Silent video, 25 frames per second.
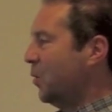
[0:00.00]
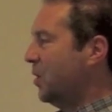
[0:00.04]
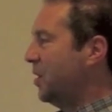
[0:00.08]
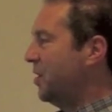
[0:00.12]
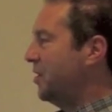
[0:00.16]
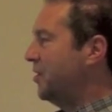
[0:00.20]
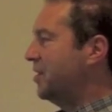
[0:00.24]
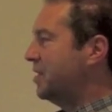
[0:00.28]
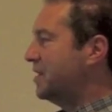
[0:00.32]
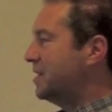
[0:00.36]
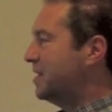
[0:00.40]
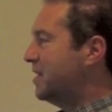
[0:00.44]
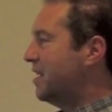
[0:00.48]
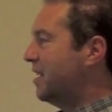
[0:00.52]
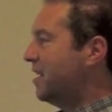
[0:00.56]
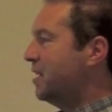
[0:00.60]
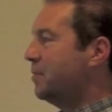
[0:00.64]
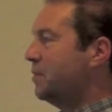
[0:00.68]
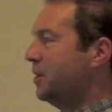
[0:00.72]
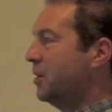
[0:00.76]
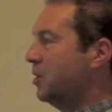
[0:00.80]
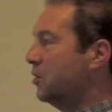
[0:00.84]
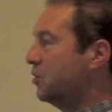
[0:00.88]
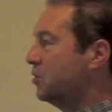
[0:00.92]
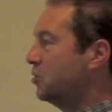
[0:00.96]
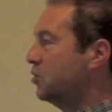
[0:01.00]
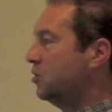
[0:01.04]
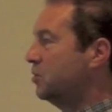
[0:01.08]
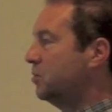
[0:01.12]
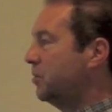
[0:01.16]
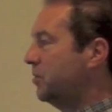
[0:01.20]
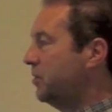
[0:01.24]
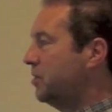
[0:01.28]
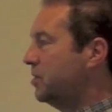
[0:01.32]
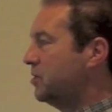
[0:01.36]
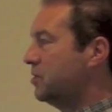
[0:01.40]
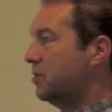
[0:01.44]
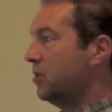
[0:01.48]
Whether it's therapy or
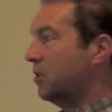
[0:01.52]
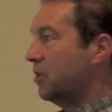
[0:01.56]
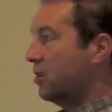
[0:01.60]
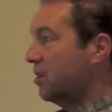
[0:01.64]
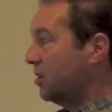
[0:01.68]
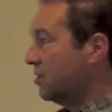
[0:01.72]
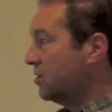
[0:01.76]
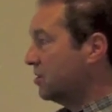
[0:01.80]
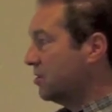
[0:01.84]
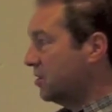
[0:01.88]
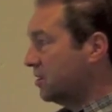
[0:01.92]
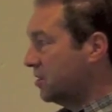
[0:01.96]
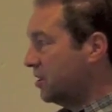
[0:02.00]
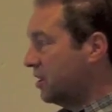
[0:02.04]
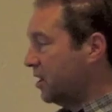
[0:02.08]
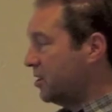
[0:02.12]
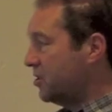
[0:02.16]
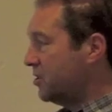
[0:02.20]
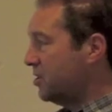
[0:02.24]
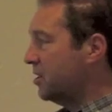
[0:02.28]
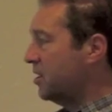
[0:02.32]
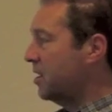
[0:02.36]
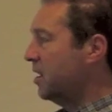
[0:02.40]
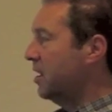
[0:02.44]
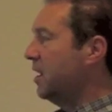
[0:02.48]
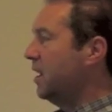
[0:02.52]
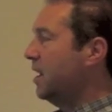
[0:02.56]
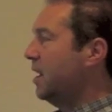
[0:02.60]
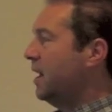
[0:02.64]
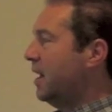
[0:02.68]
supervision or consultation.